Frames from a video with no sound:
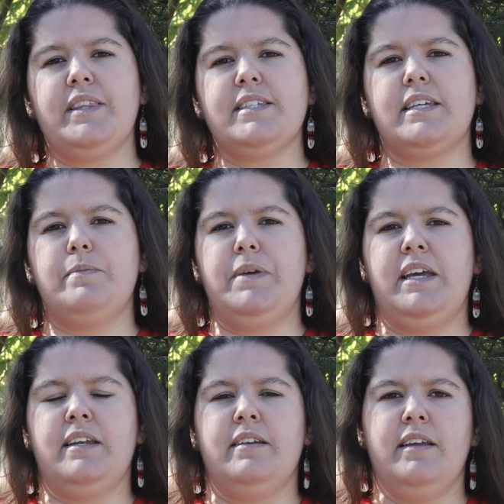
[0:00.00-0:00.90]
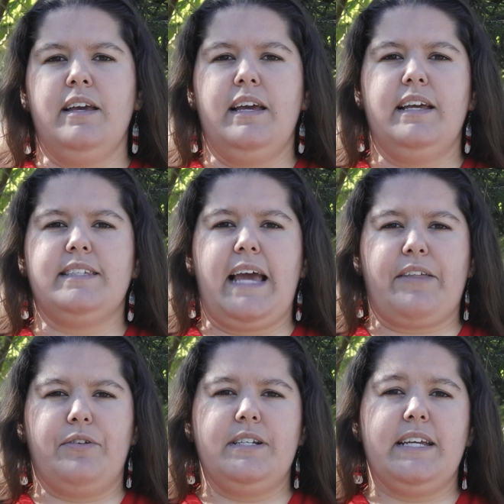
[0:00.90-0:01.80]
this can mean is
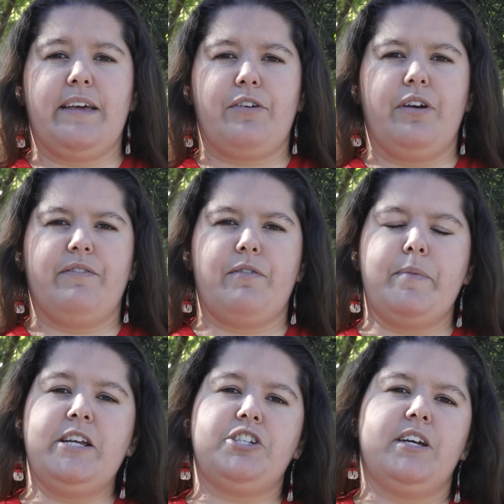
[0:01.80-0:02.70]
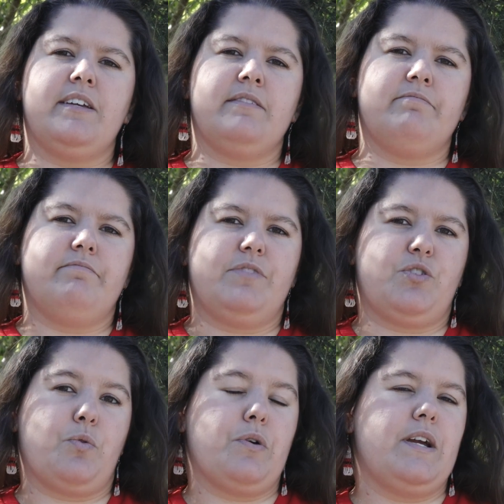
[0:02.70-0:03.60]
gathering together information,
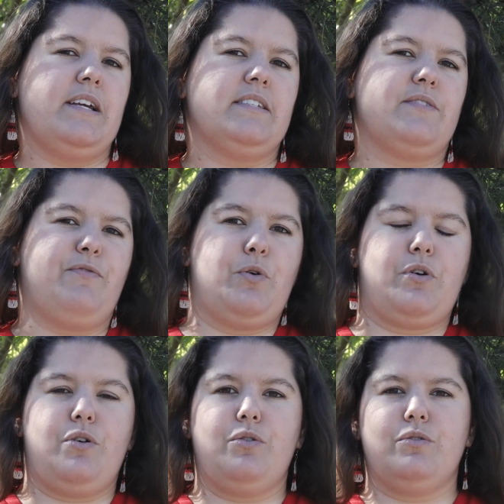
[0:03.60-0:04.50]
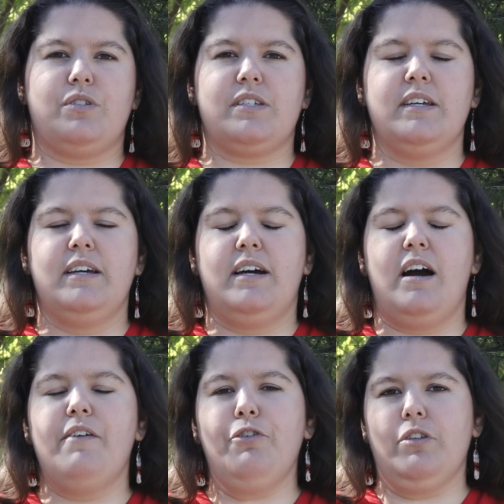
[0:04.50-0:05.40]
stories, photos
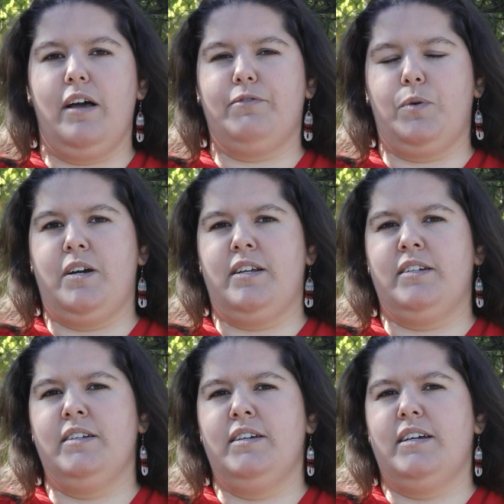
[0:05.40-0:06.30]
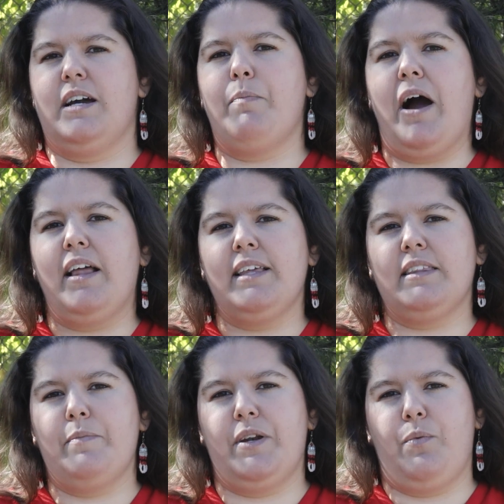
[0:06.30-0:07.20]
of your loved one, compiling
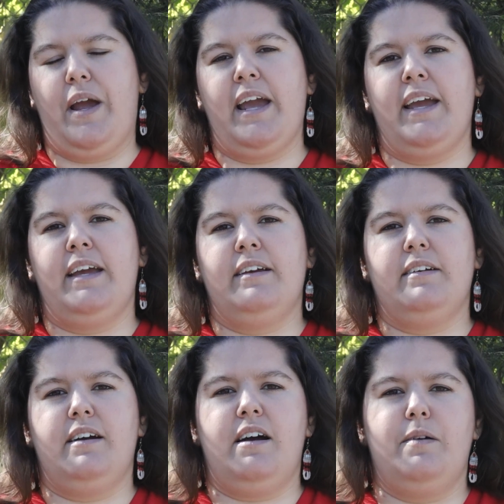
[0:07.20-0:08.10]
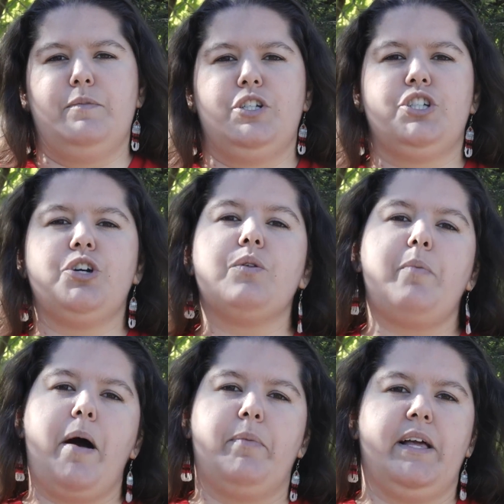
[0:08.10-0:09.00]
them in a way to show the
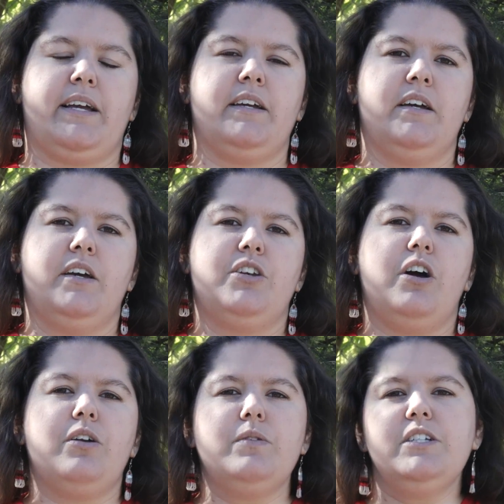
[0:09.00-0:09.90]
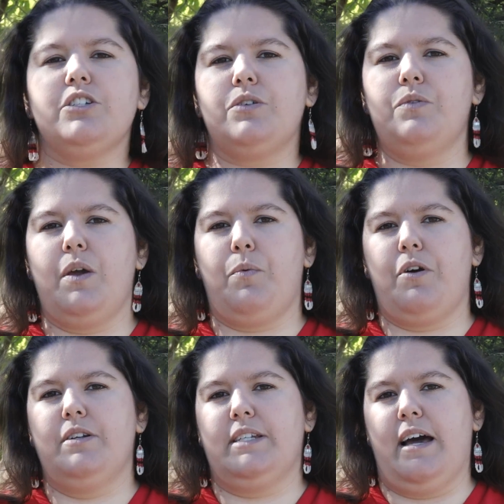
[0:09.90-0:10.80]
public not only just who they
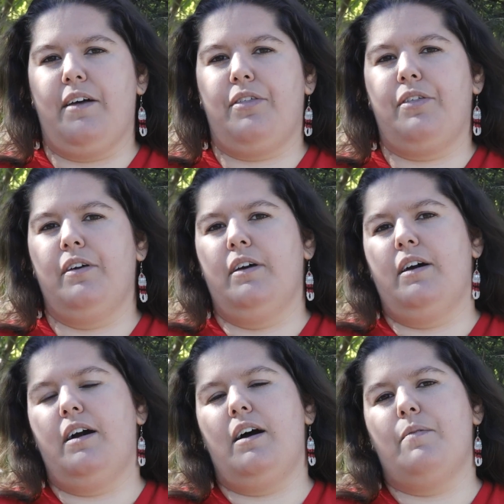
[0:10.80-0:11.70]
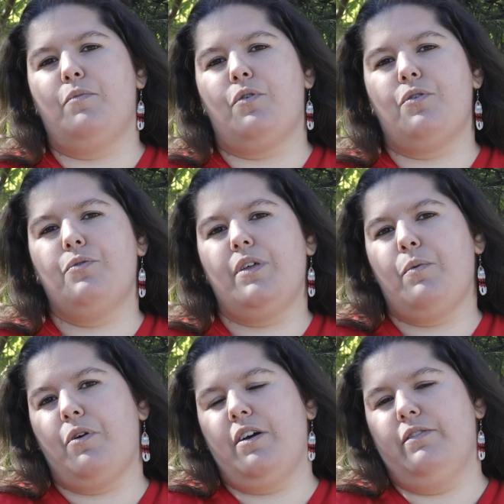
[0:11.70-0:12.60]
were in death or who they
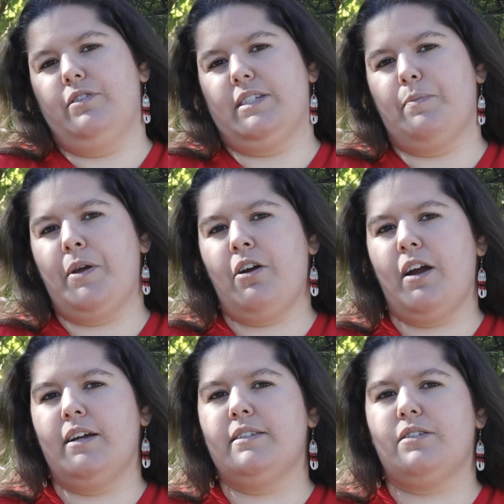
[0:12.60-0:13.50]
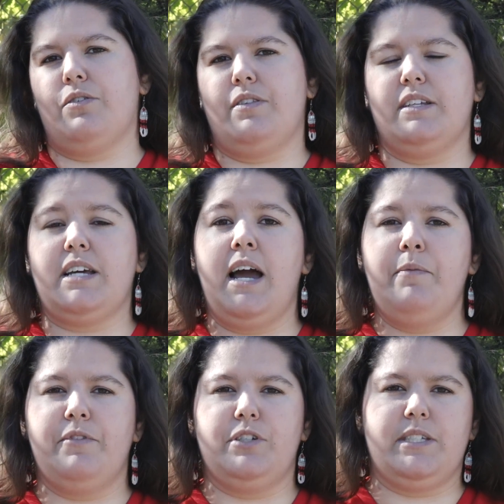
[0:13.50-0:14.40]
were in their disappearance or at the
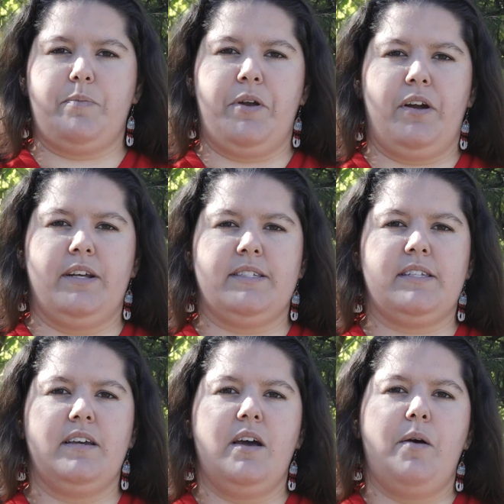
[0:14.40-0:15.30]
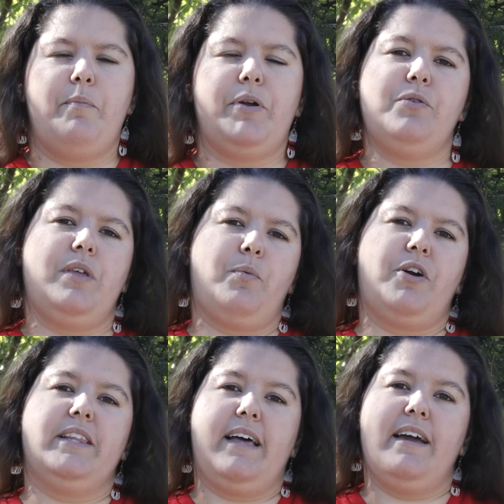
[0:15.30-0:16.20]
time of their disappearance, but who they
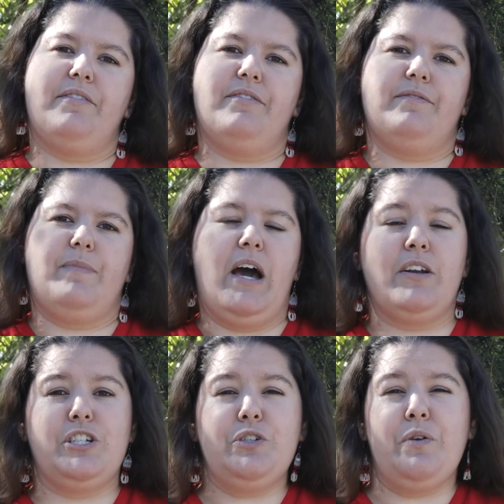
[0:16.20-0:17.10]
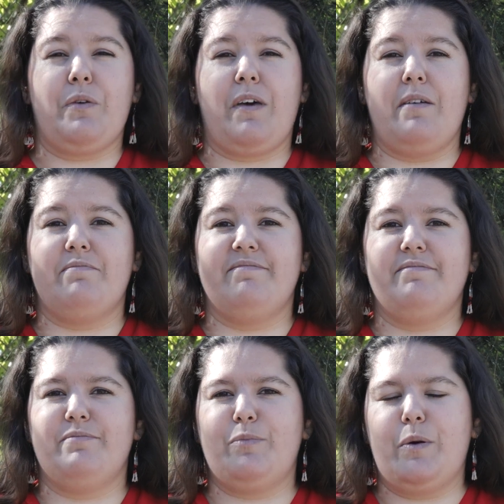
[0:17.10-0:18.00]
were in life. How did you know them?
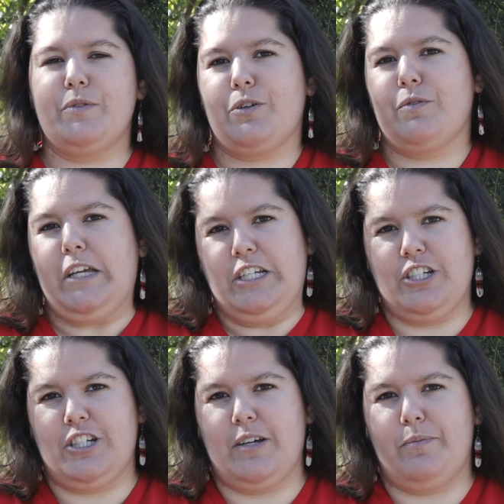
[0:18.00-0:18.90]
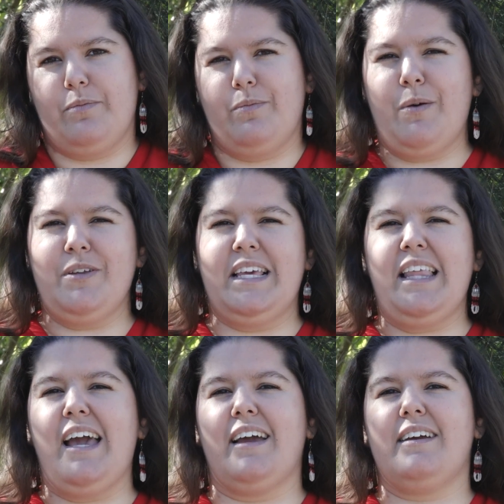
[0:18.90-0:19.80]
What was your relationship? What were they
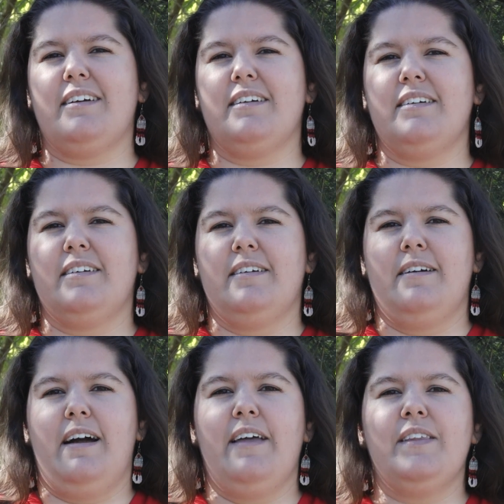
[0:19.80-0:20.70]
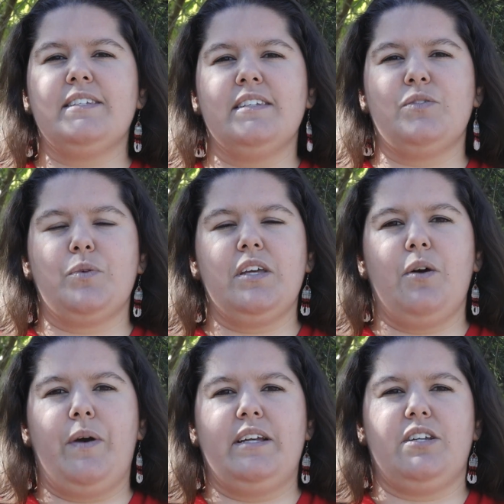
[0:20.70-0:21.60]
like? And this is really
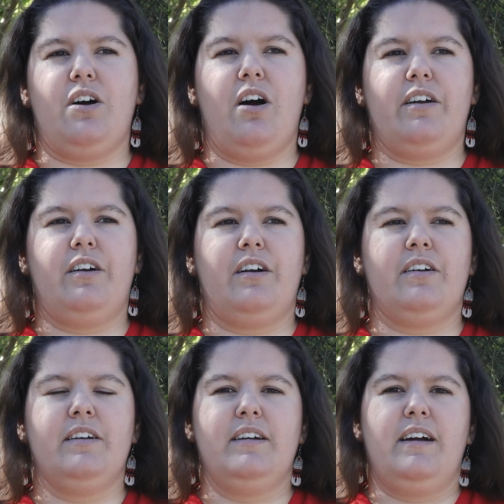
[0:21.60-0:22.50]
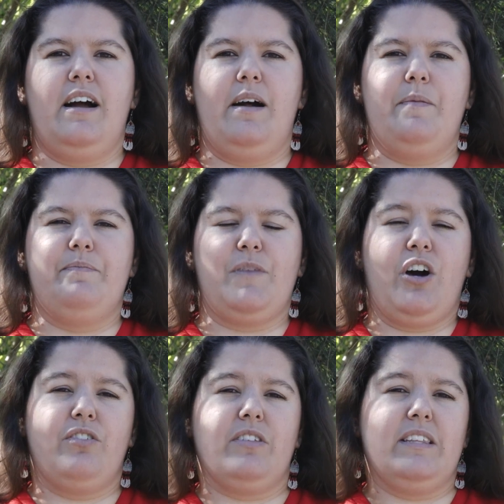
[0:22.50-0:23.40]
a way to honor
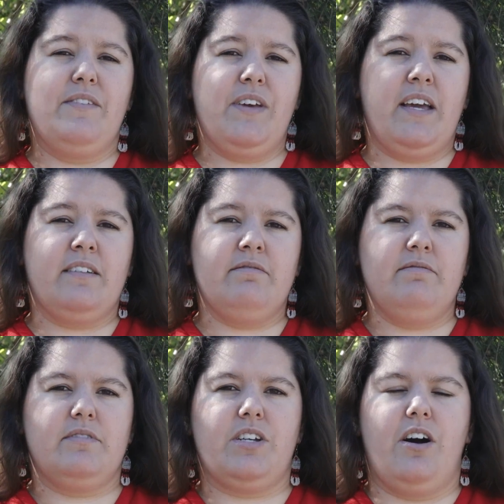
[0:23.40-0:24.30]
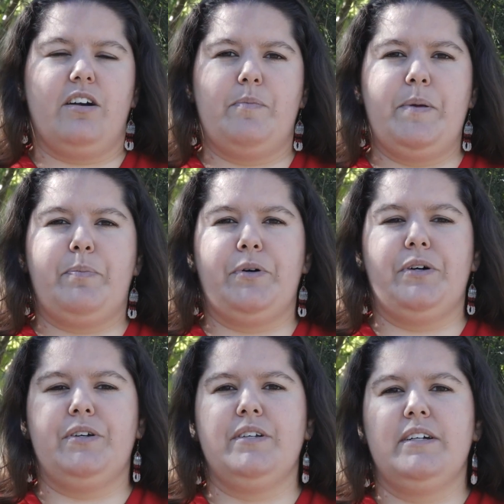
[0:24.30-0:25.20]
the living, to honor
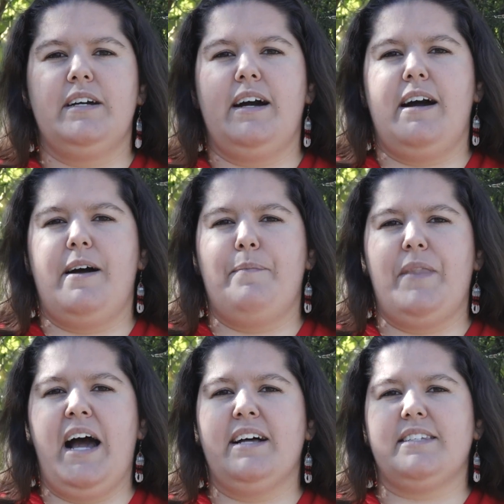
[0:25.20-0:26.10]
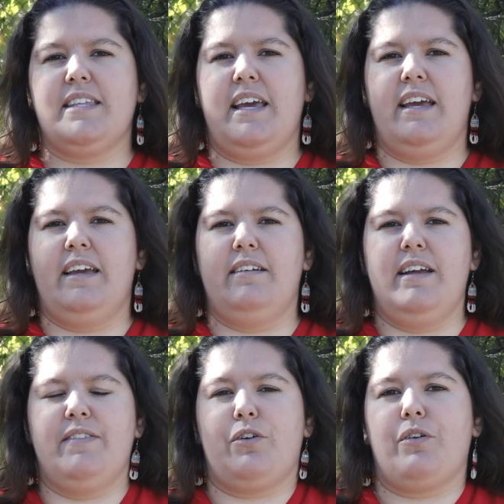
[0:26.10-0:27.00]
people as they,
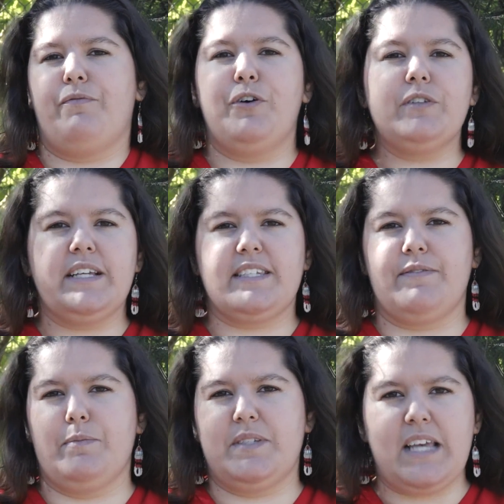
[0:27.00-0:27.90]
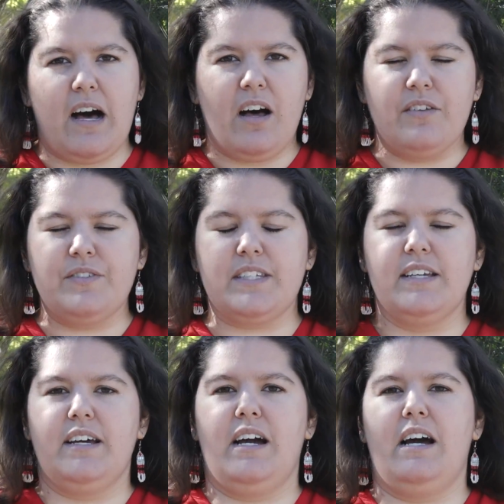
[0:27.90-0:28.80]
in their fullness of themselves,
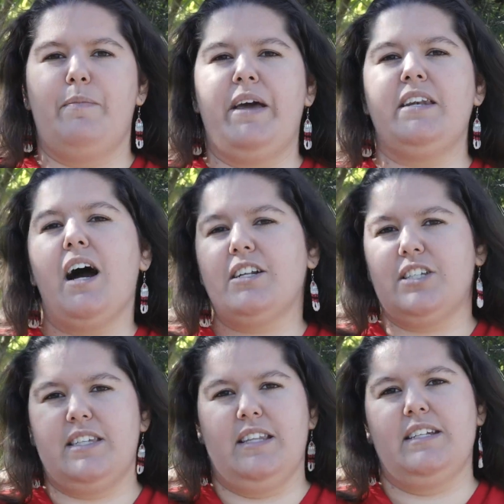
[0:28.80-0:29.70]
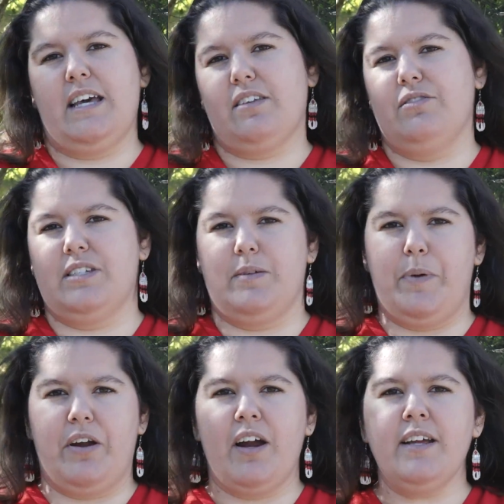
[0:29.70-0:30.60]
and not just in the death or
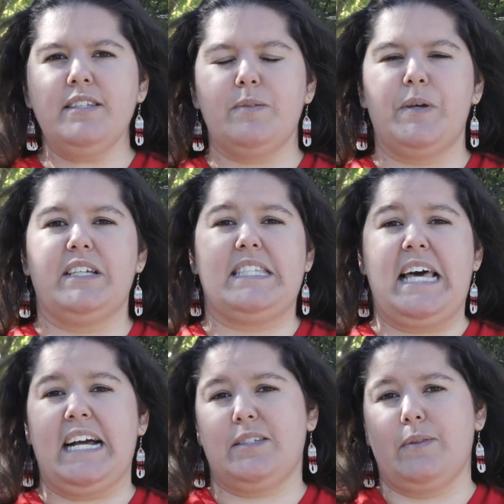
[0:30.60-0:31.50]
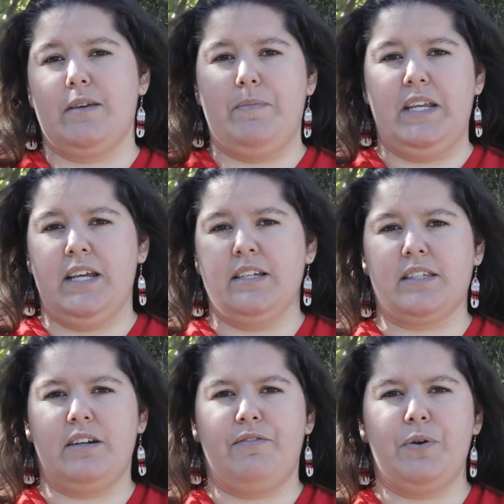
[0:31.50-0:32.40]
disappearance, because that's what the media is
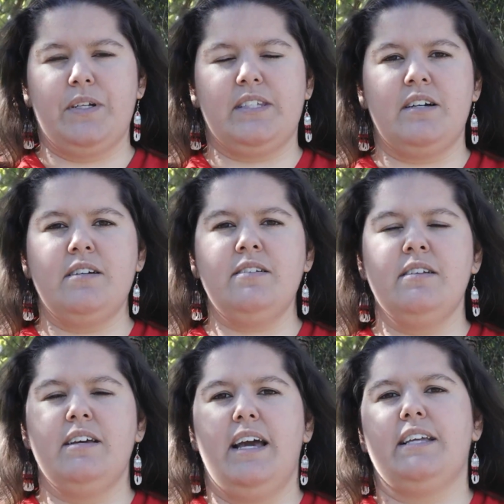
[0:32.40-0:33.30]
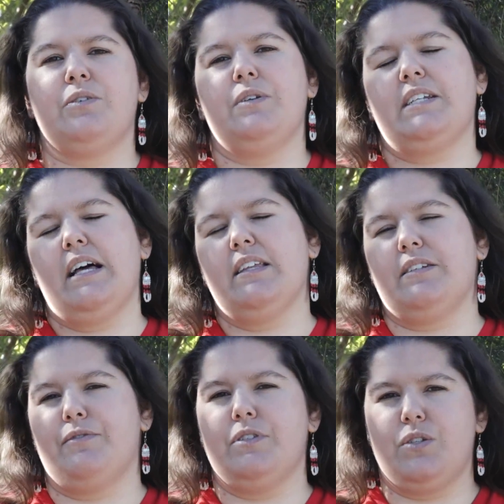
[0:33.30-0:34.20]
going to focus on, and so to tell a
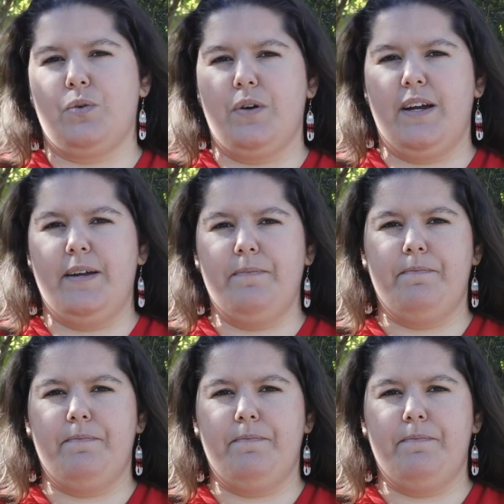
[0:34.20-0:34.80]
different story.